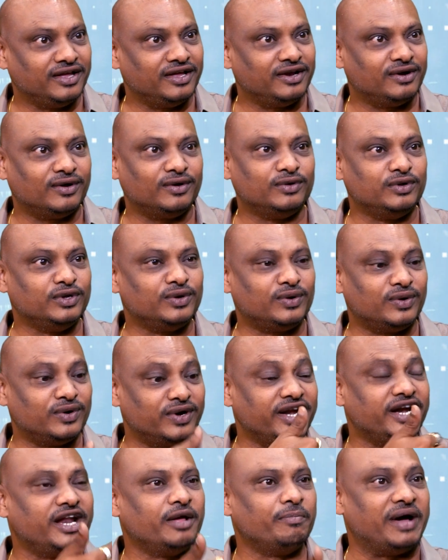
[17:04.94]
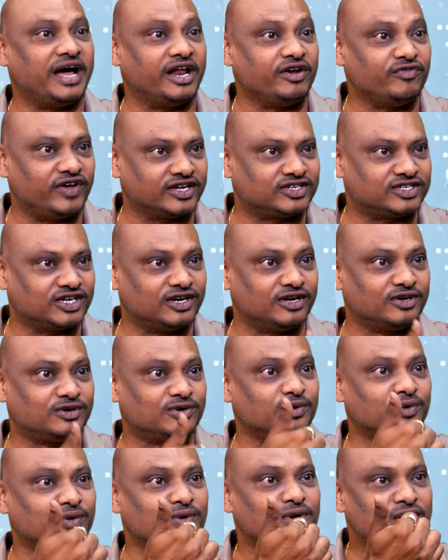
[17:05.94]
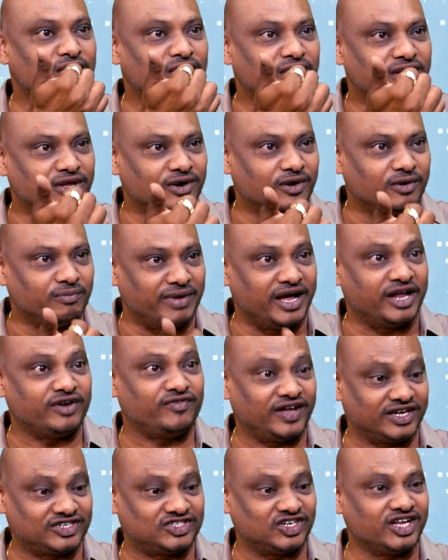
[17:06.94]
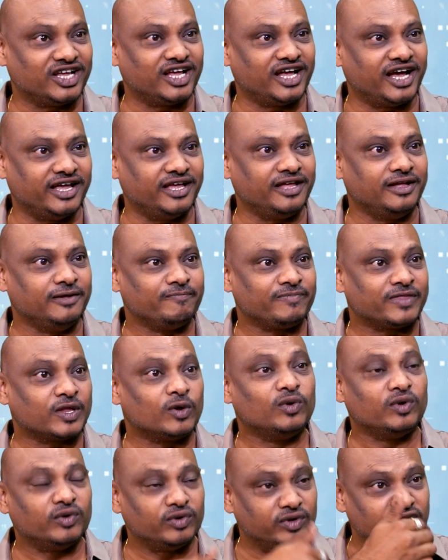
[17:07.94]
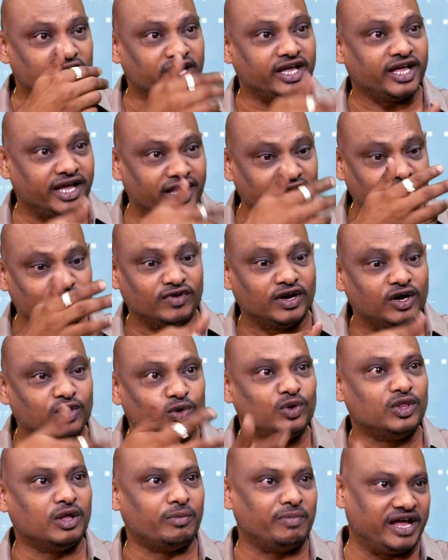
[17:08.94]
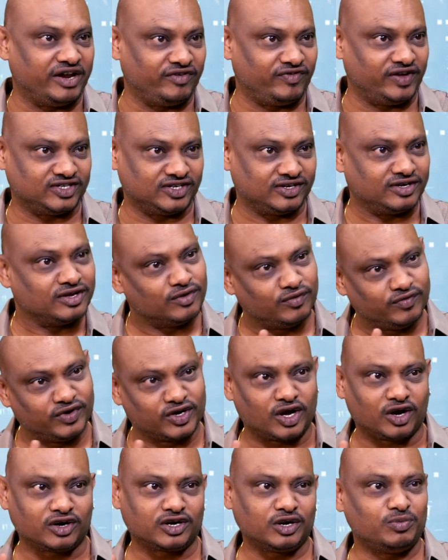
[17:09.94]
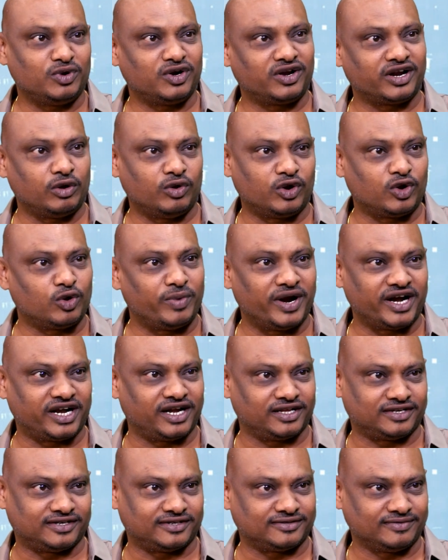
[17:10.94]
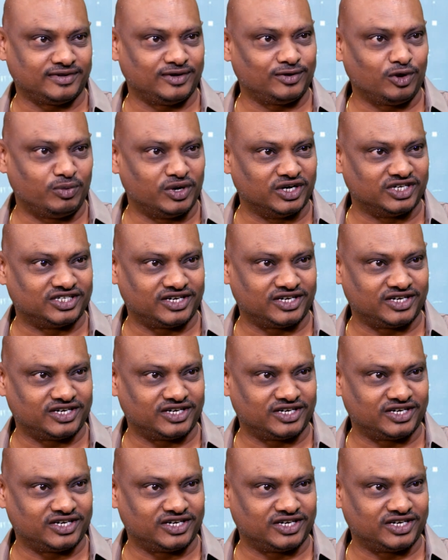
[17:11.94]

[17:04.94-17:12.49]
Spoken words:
You don't need a manufacturer to manufacturing guy. The AI will do the manufacturer. We talked about robotics, robots,